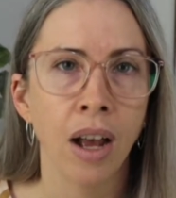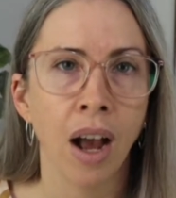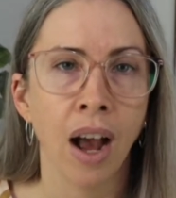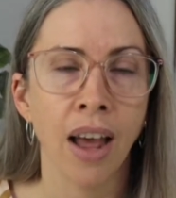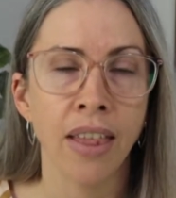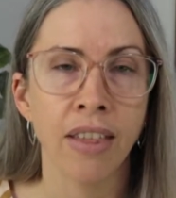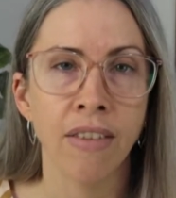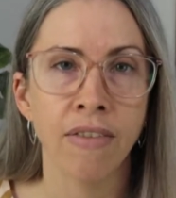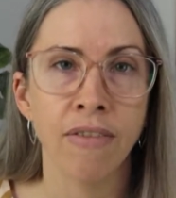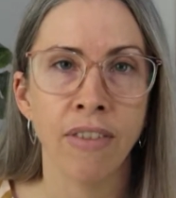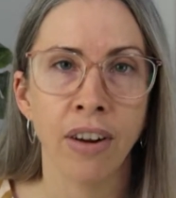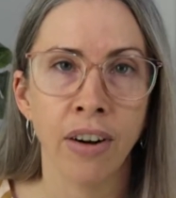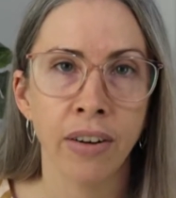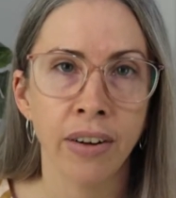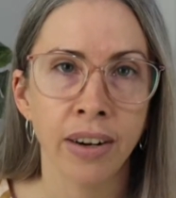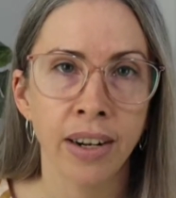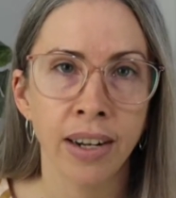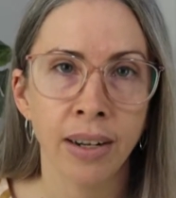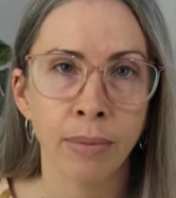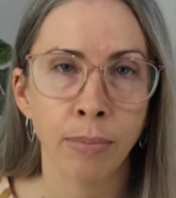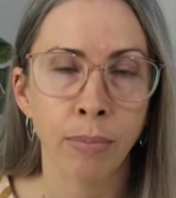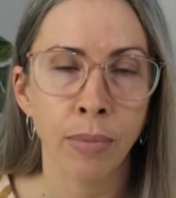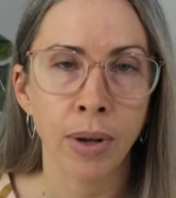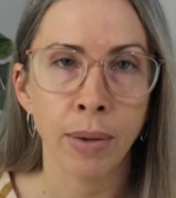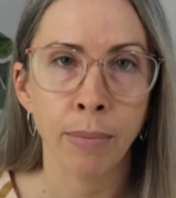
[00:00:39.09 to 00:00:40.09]
either very
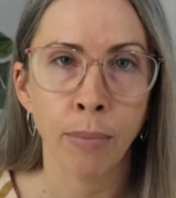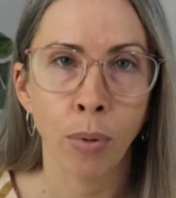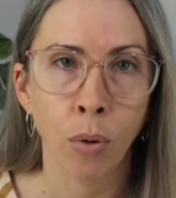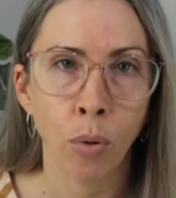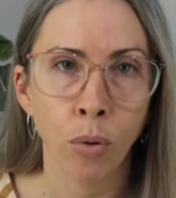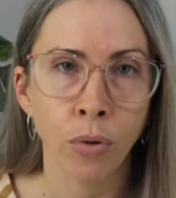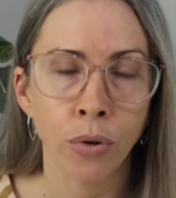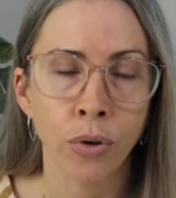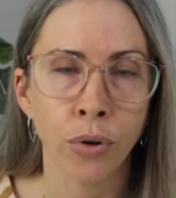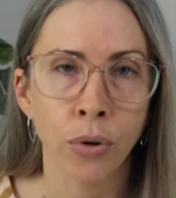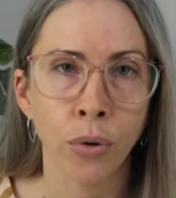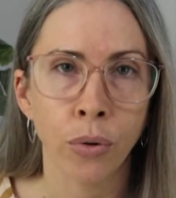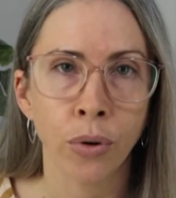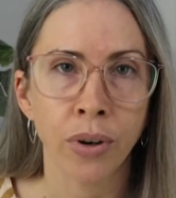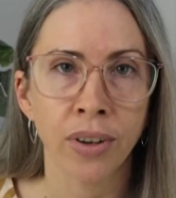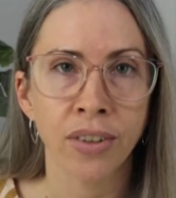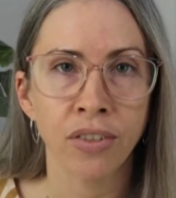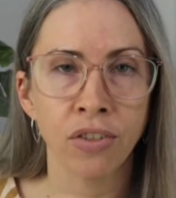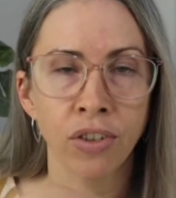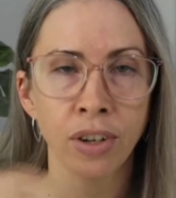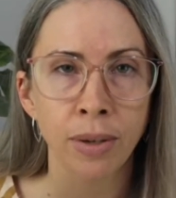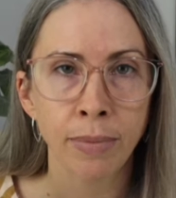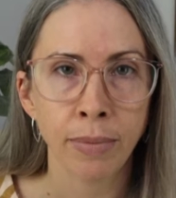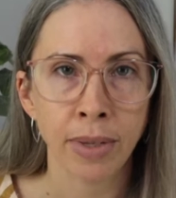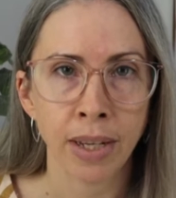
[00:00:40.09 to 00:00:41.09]
important or
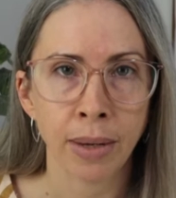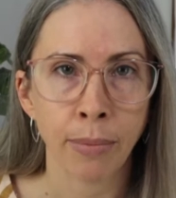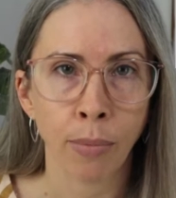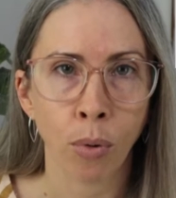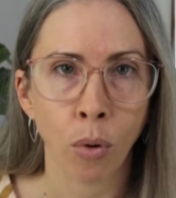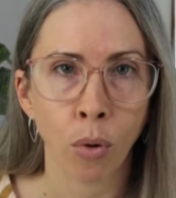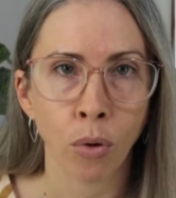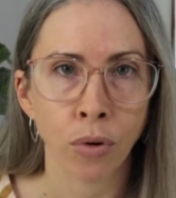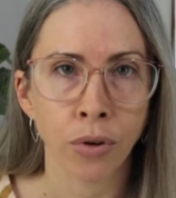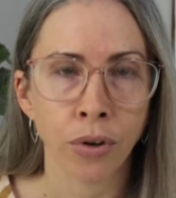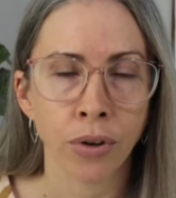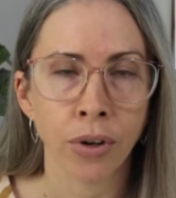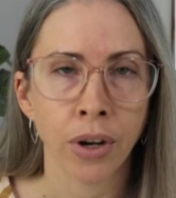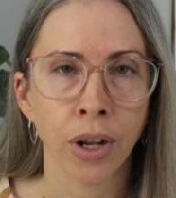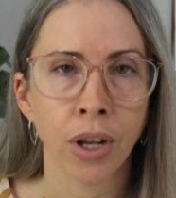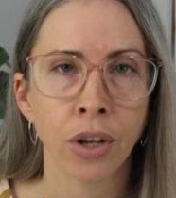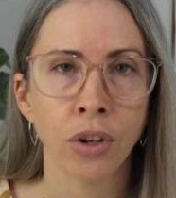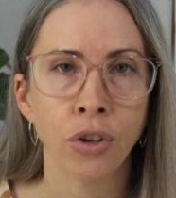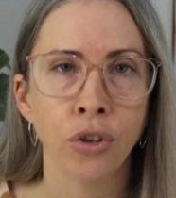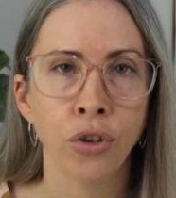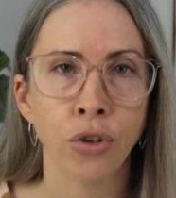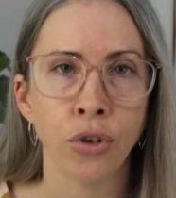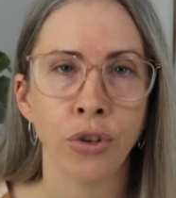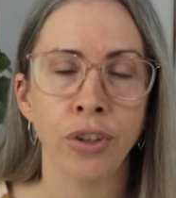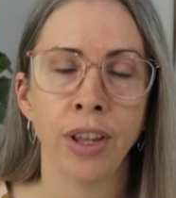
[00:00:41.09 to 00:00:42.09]
extremely important
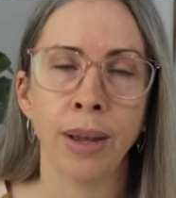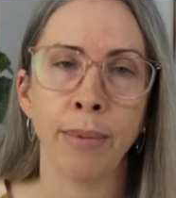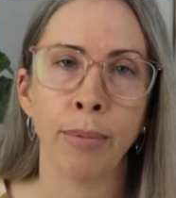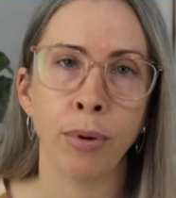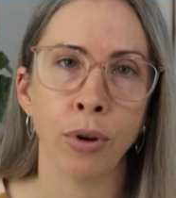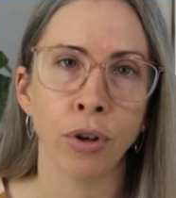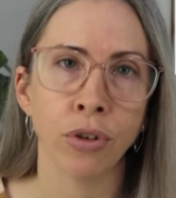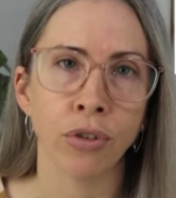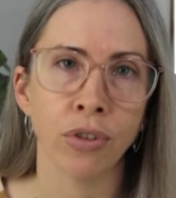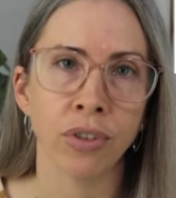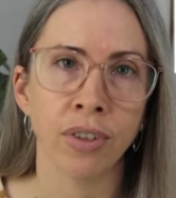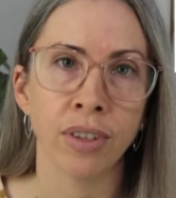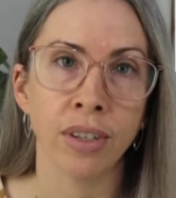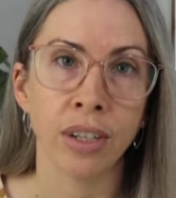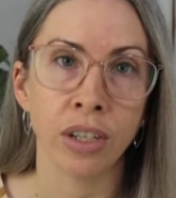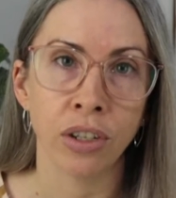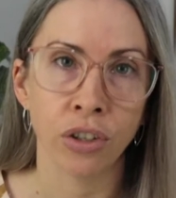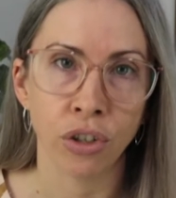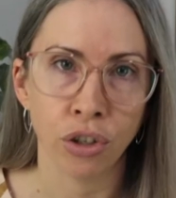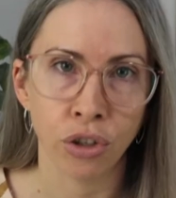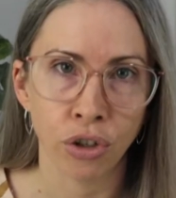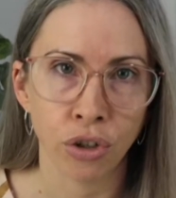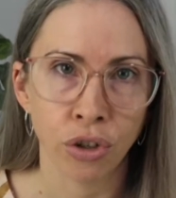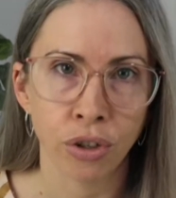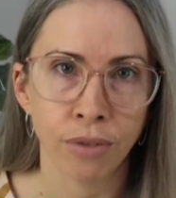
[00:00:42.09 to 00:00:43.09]
to their purchase
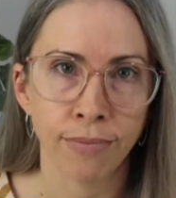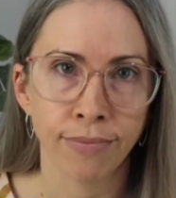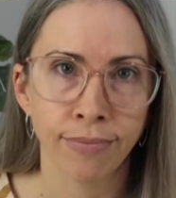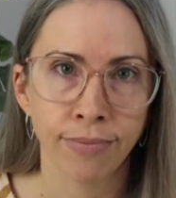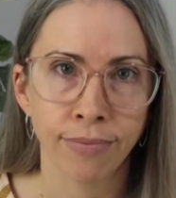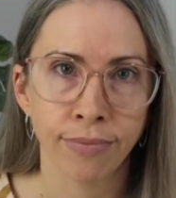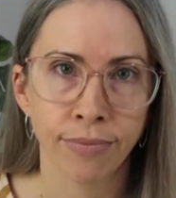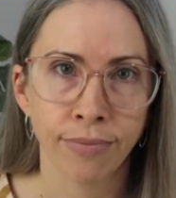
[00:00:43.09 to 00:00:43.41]
decision.